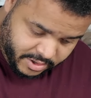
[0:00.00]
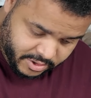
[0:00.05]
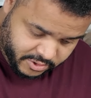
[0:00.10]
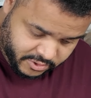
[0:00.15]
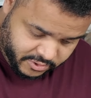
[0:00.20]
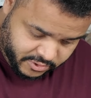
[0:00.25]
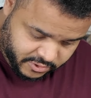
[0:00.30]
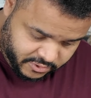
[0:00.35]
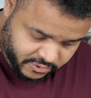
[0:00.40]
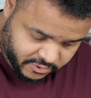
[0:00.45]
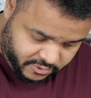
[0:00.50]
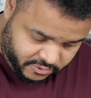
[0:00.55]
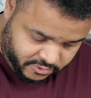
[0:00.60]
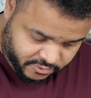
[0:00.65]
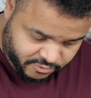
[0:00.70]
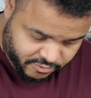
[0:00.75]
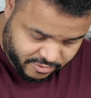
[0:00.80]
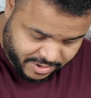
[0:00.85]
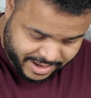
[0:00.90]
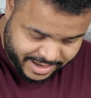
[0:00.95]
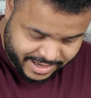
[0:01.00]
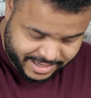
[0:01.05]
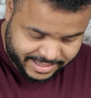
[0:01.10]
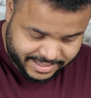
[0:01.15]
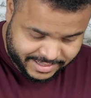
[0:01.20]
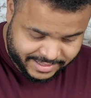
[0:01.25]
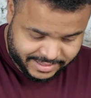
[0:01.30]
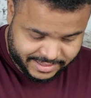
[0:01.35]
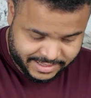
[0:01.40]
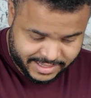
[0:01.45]
are just trying
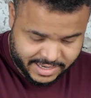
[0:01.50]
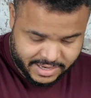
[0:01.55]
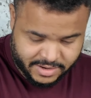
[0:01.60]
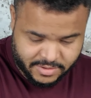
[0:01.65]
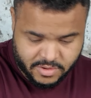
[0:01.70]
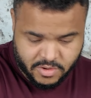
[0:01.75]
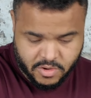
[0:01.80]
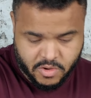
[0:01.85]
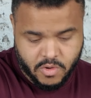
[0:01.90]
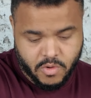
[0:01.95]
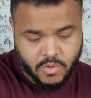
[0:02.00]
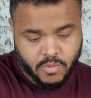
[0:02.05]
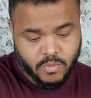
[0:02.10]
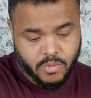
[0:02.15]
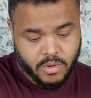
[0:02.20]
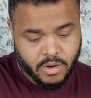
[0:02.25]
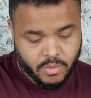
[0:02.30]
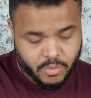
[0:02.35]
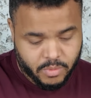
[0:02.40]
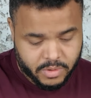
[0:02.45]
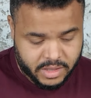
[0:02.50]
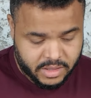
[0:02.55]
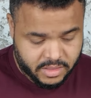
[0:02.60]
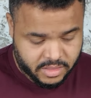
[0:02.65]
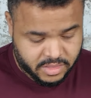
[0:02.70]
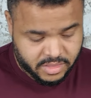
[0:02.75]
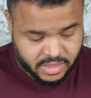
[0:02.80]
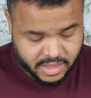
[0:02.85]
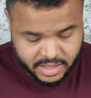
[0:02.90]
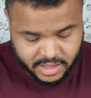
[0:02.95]
to see what we
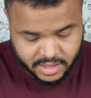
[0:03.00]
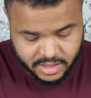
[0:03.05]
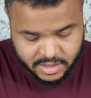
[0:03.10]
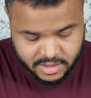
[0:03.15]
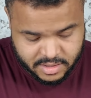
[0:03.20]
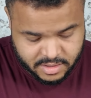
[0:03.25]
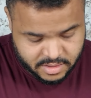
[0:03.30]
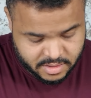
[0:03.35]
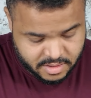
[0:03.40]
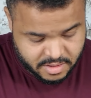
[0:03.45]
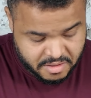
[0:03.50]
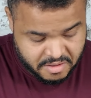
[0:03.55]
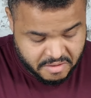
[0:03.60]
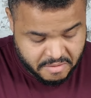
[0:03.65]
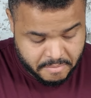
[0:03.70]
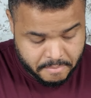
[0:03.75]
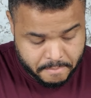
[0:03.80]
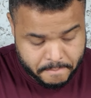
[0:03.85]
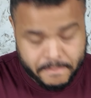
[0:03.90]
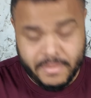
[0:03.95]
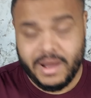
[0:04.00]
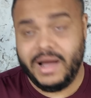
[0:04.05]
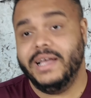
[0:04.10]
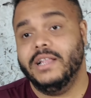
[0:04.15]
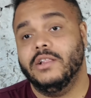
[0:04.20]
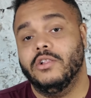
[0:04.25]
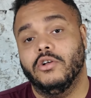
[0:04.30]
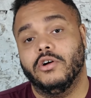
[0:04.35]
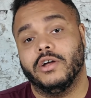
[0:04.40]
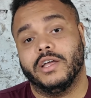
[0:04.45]
think
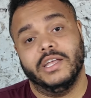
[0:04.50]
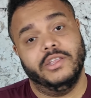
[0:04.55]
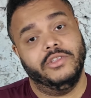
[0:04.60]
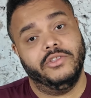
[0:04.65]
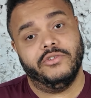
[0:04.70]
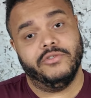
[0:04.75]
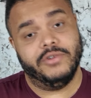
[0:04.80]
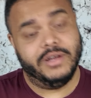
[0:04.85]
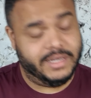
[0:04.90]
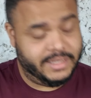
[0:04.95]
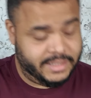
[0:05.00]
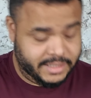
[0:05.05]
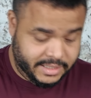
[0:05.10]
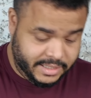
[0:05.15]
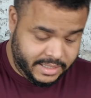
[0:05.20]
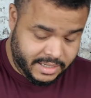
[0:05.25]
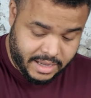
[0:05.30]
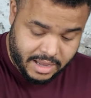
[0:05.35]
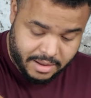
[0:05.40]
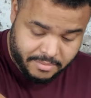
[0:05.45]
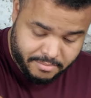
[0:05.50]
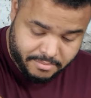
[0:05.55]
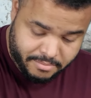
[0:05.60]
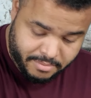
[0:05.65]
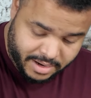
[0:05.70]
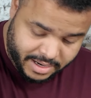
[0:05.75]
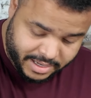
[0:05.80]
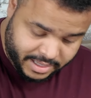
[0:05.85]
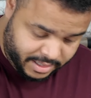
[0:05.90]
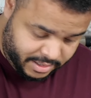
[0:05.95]
might look interesting and
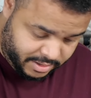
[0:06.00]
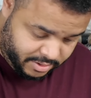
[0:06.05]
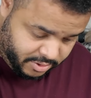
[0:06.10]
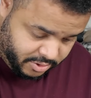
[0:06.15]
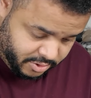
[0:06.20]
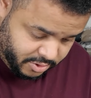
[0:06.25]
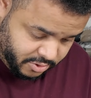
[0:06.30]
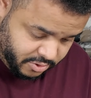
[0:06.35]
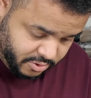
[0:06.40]
might look